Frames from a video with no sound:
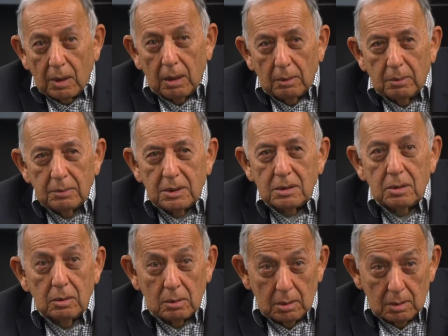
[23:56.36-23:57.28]
problems
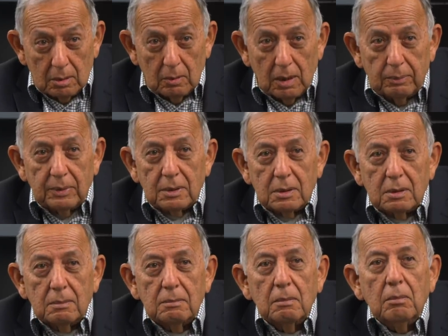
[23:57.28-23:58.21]
is nuclear
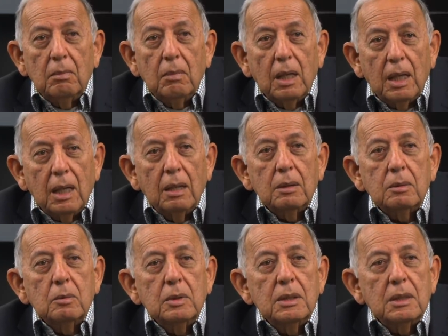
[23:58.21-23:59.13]
weapons. How
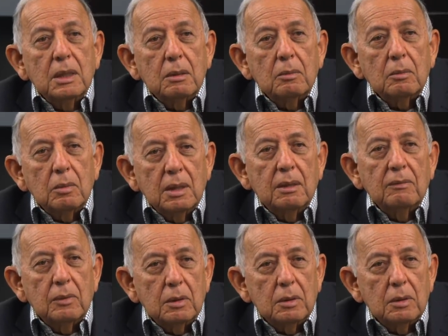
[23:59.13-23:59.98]
do we get rid of